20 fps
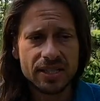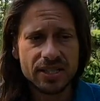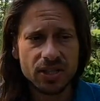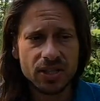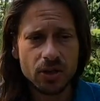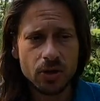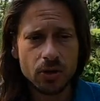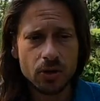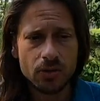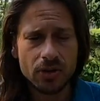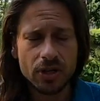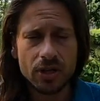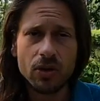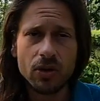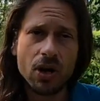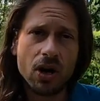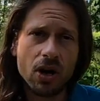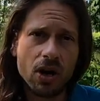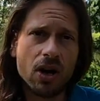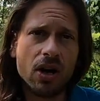so
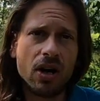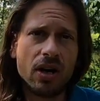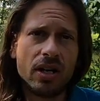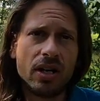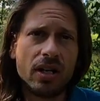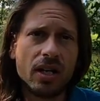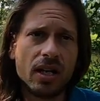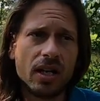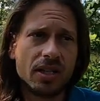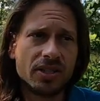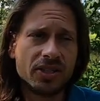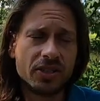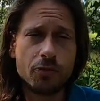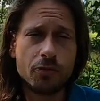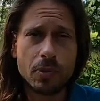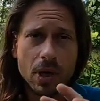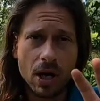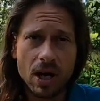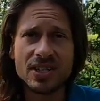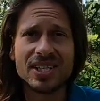
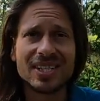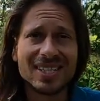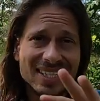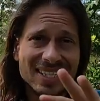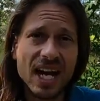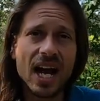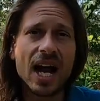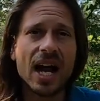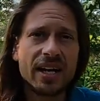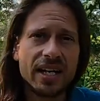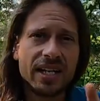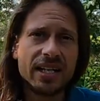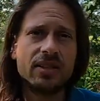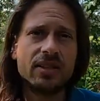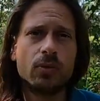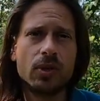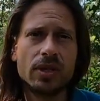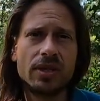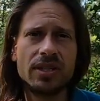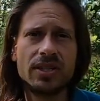Mars is tied
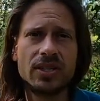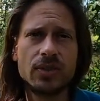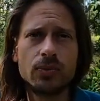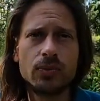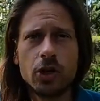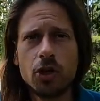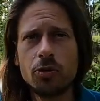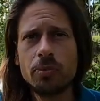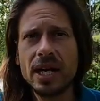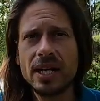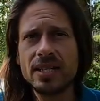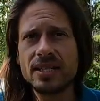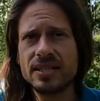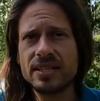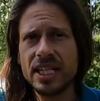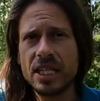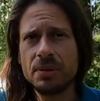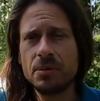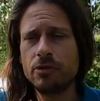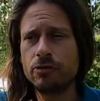in with this romance
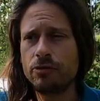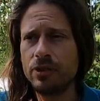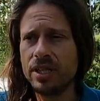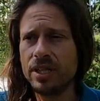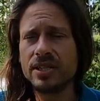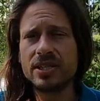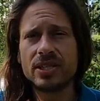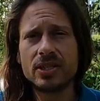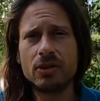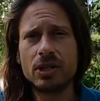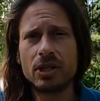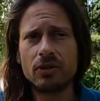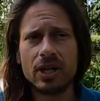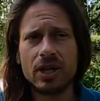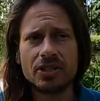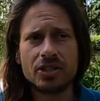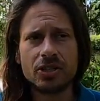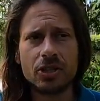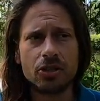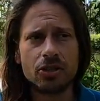theme of Venus going
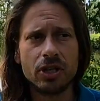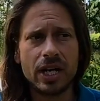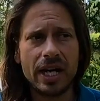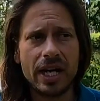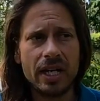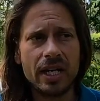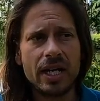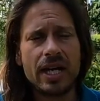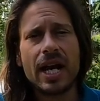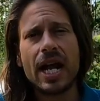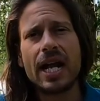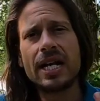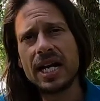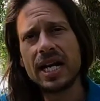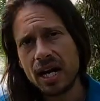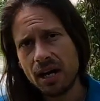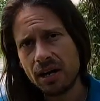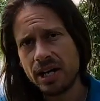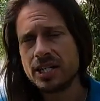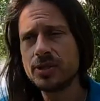retrograde, and
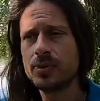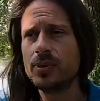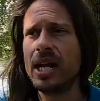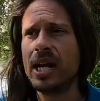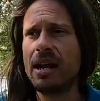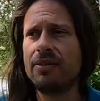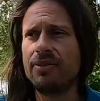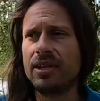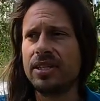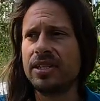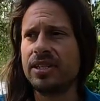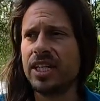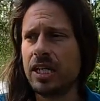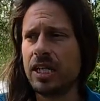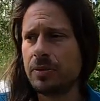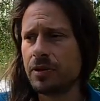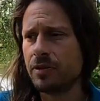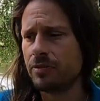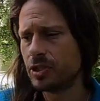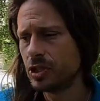Aries will have these
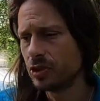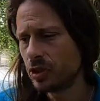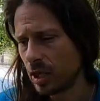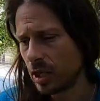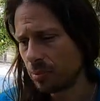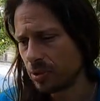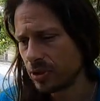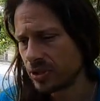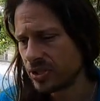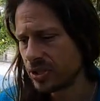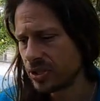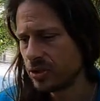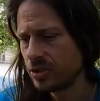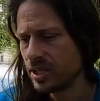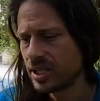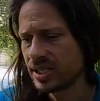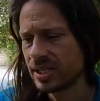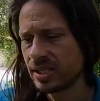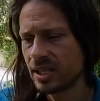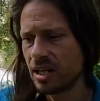themes of, do I pursue
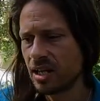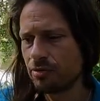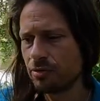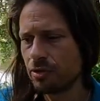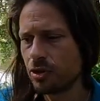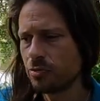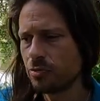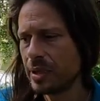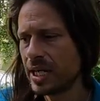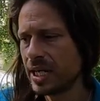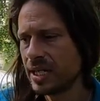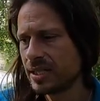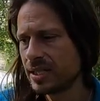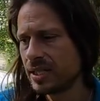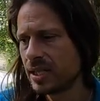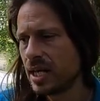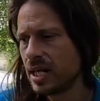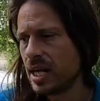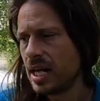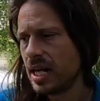this love
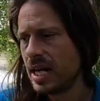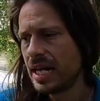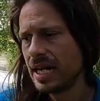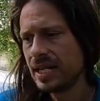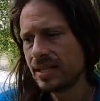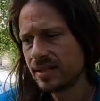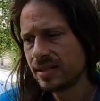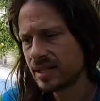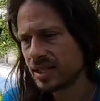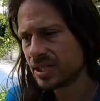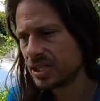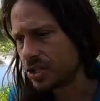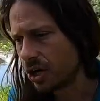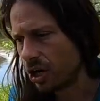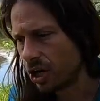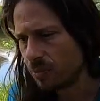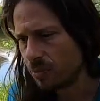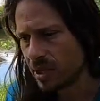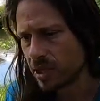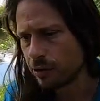romance? Is this
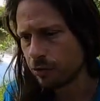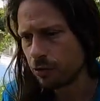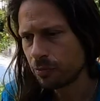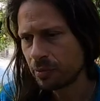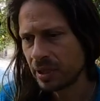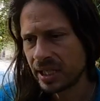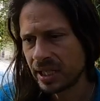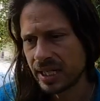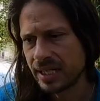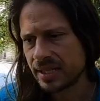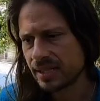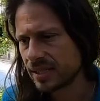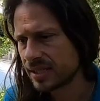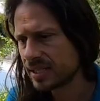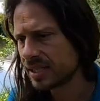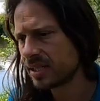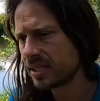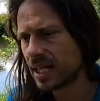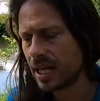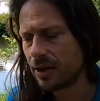dharmic for me? Is
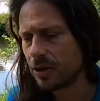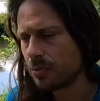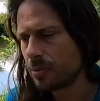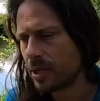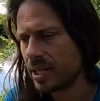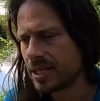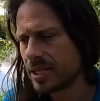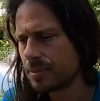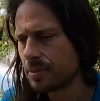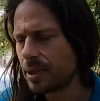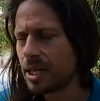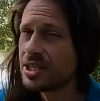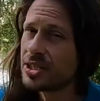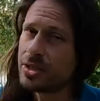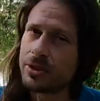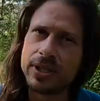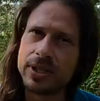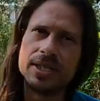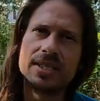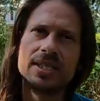this in line with my
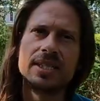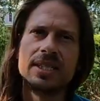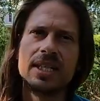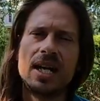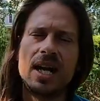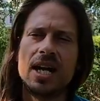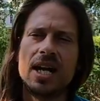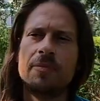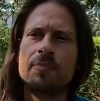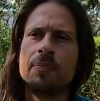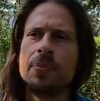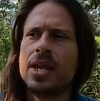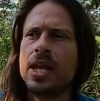inspiration, or is it not?